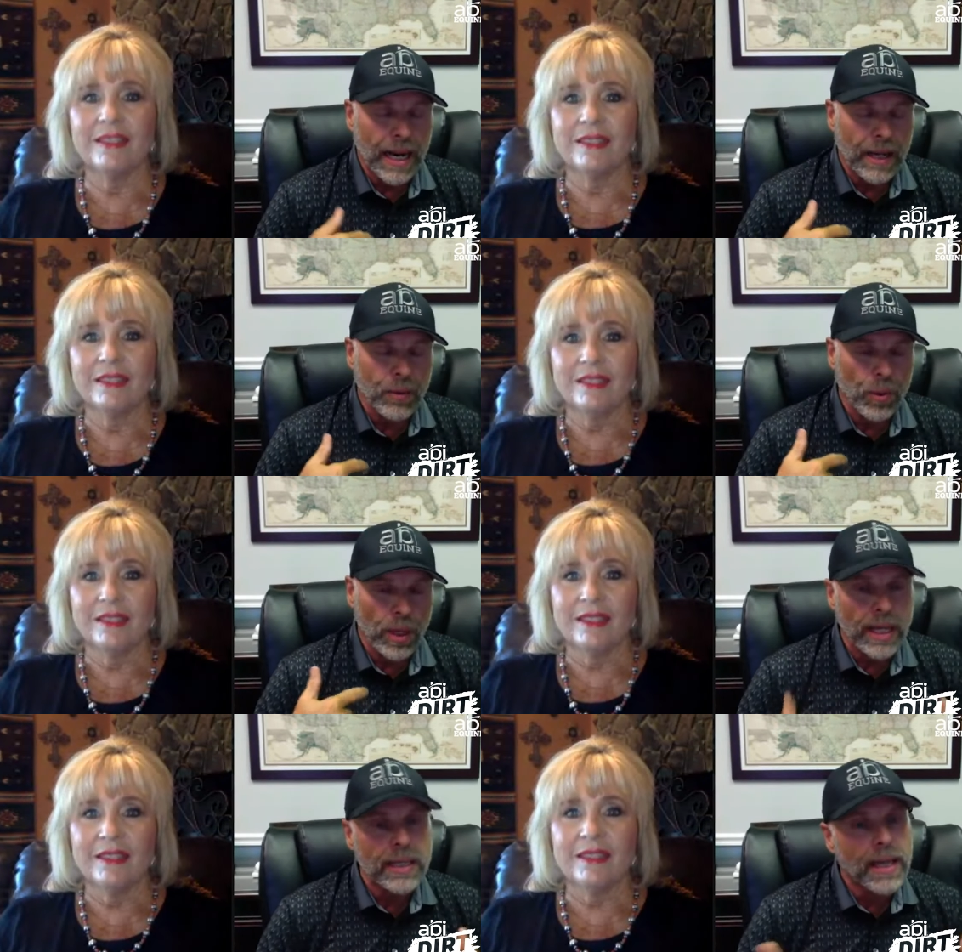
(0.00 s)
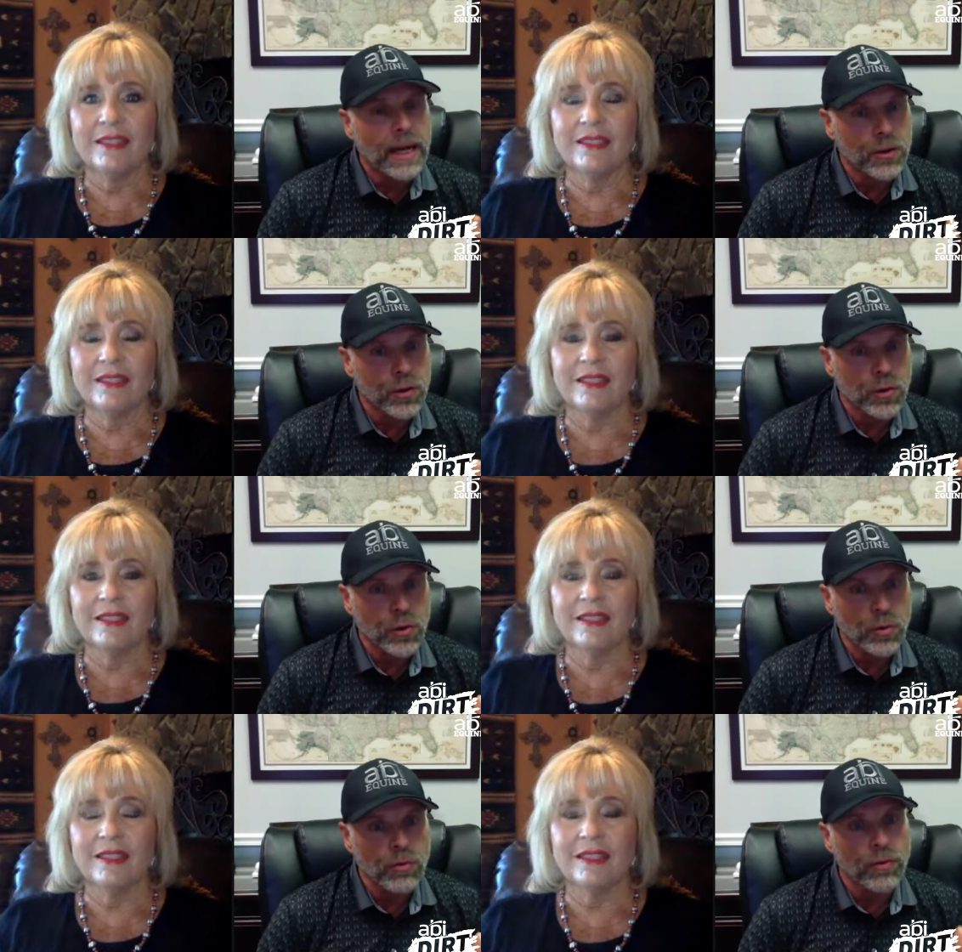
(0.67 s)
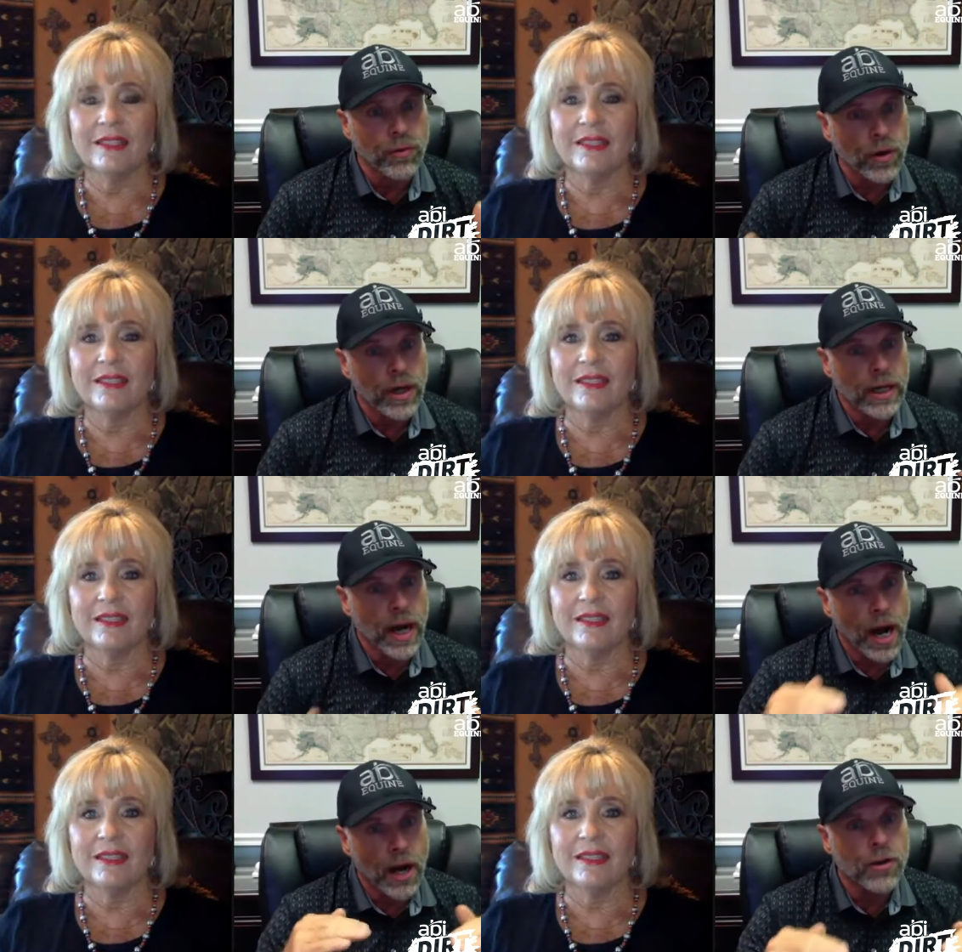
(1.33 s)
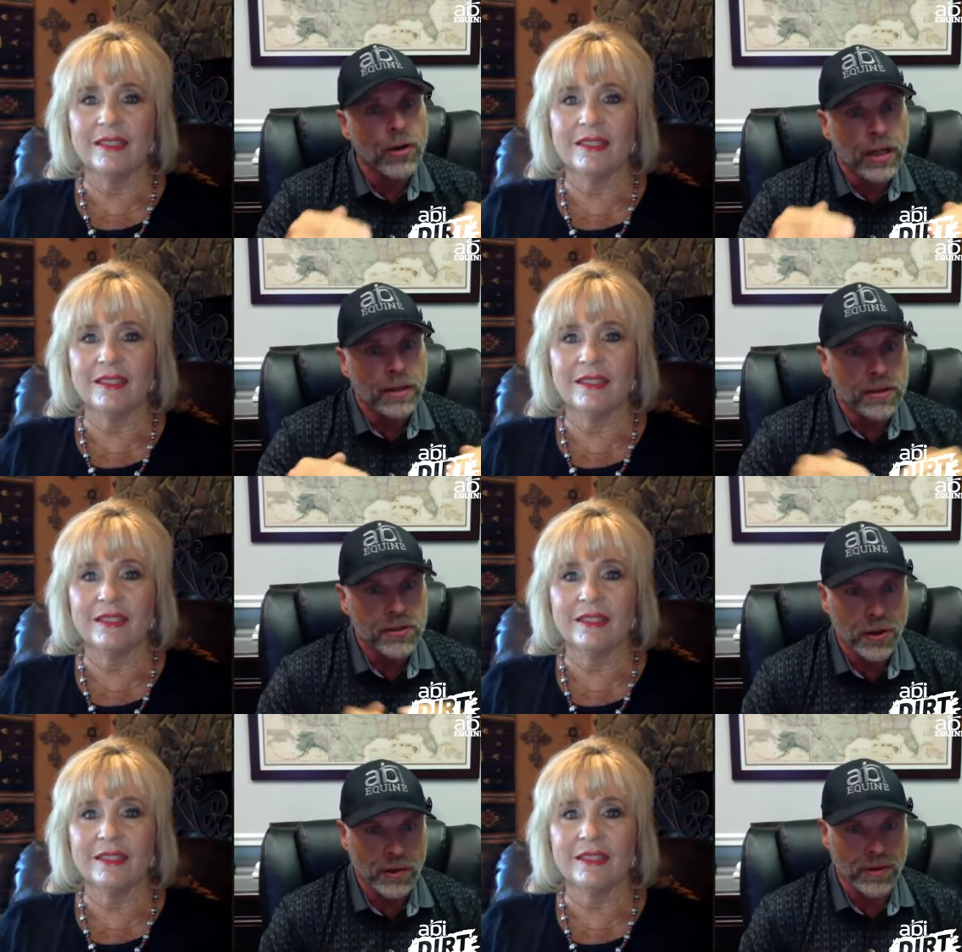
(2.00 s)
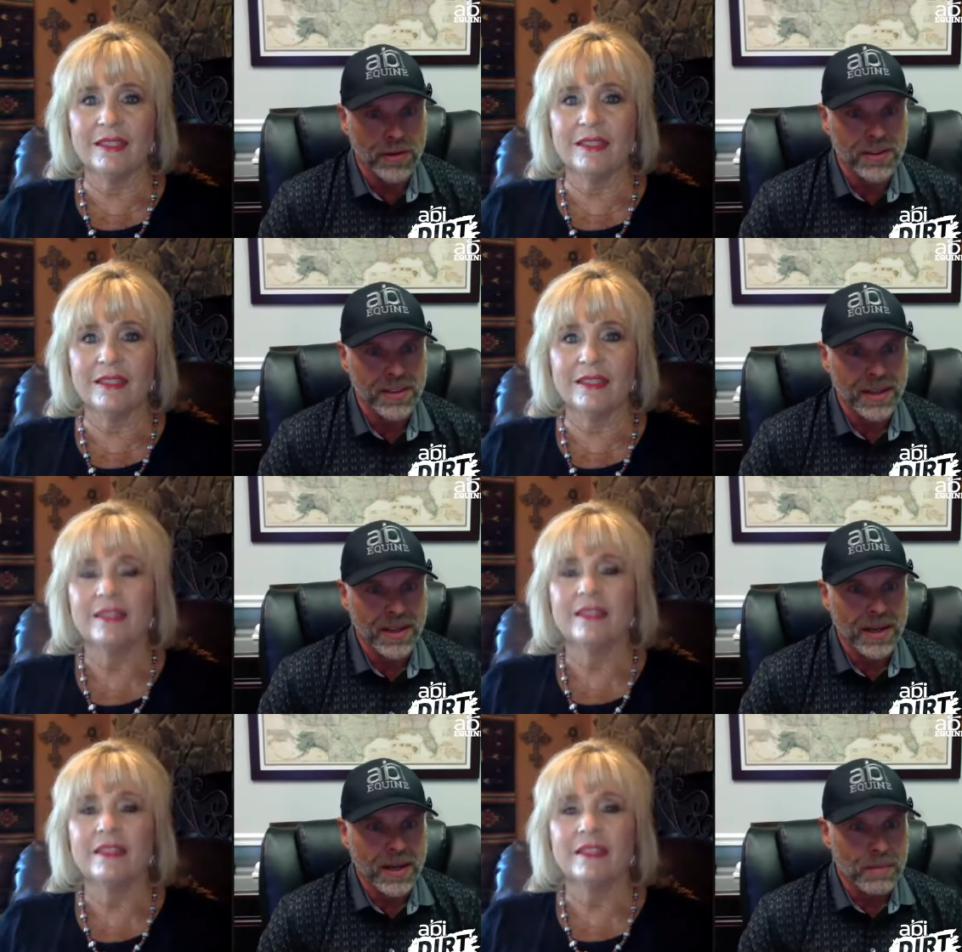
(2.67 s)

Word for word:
Speaker 1: I relate that to footing underneath the surface.